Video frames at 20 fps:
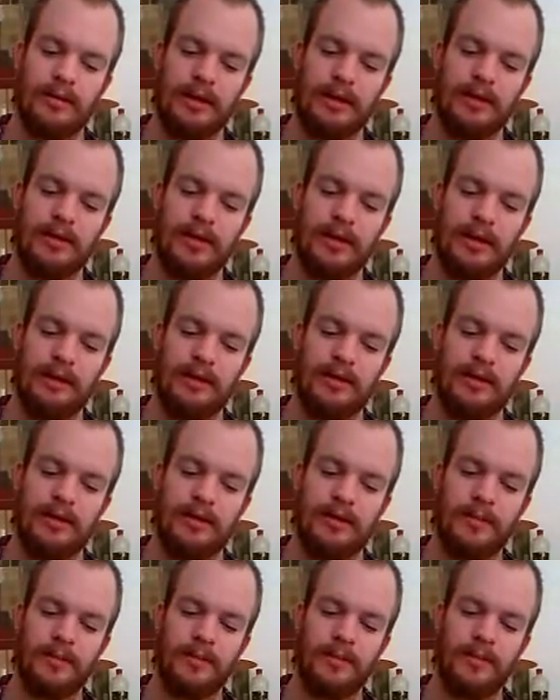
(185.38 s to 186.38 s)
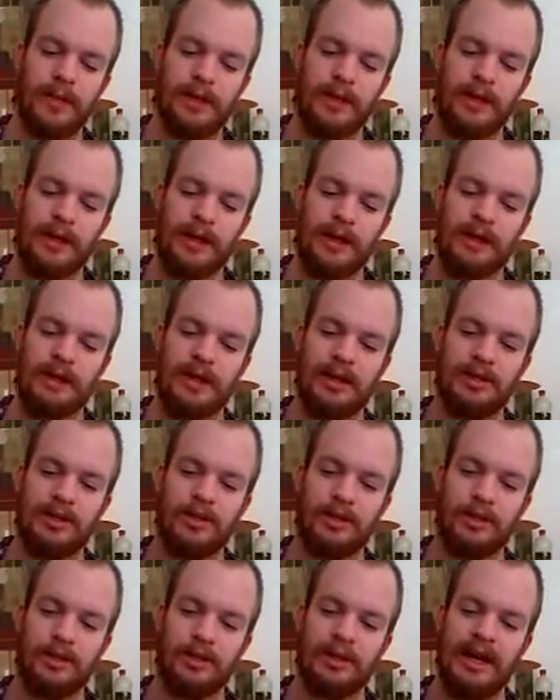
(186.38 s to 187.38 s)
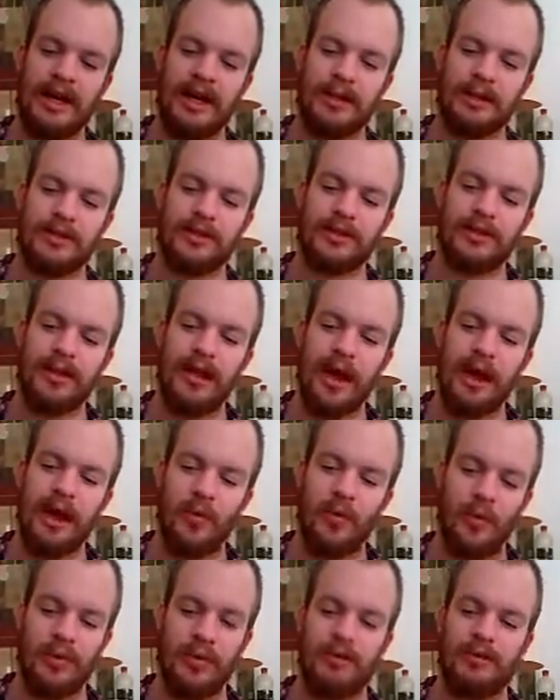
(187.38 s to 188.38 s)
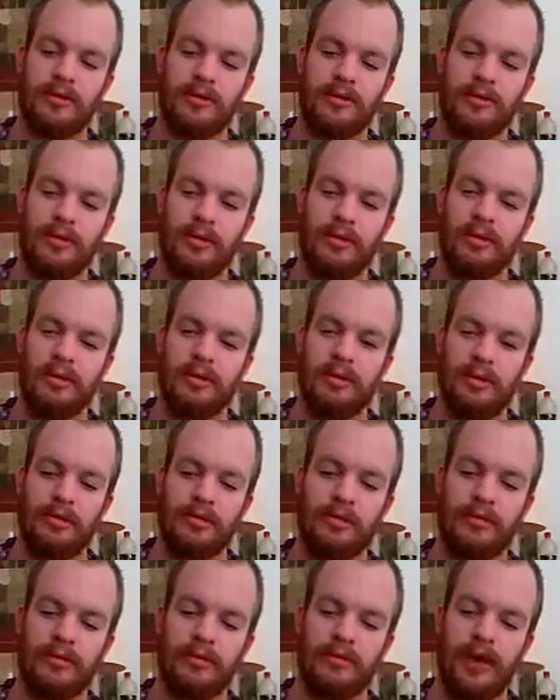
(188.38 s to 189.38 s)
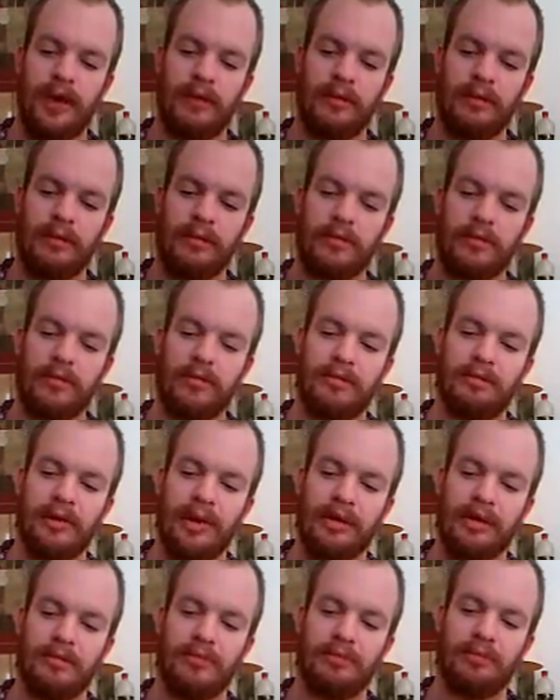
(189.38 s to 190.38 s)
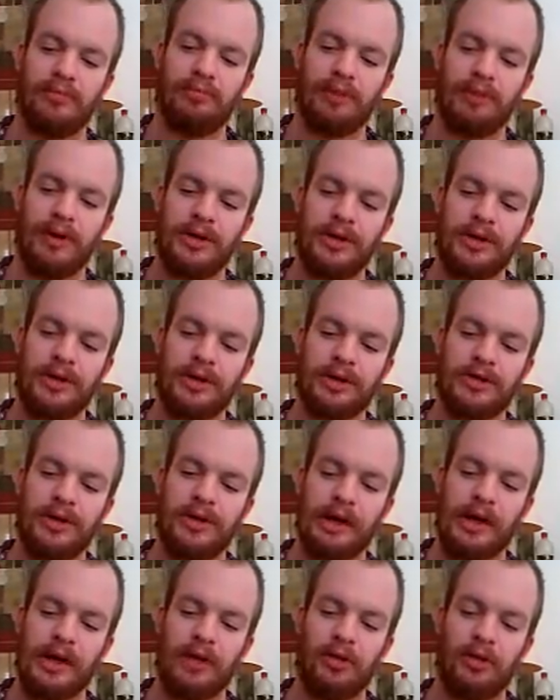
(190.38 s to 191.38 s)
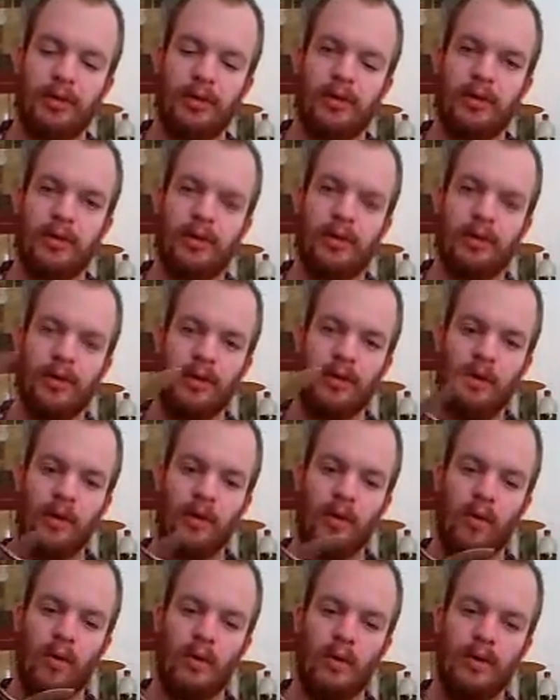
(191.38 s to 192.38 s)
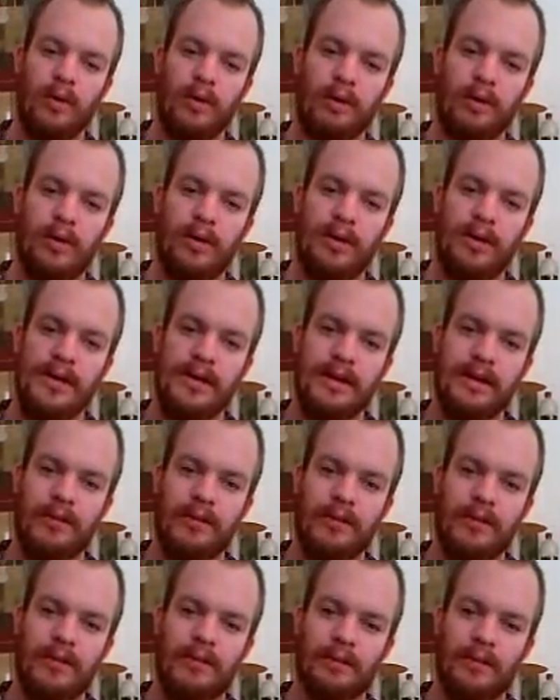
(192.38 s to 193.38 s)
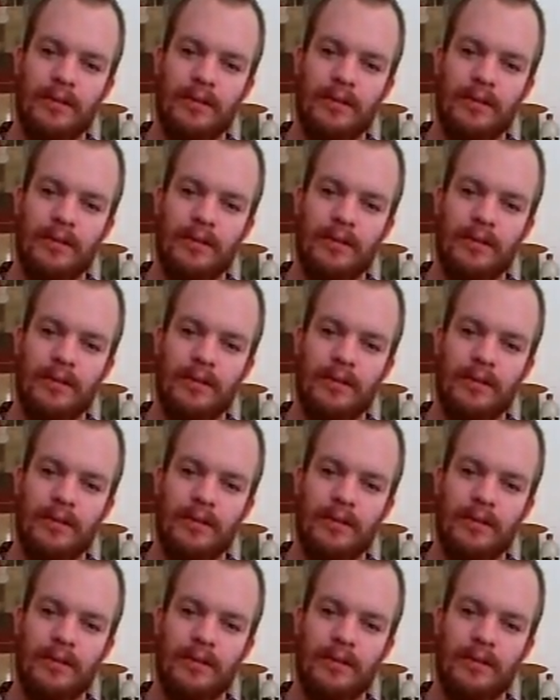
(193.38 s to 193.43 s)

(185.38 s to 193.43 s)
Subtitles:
It's like you're cancelling out the vibrations here or here.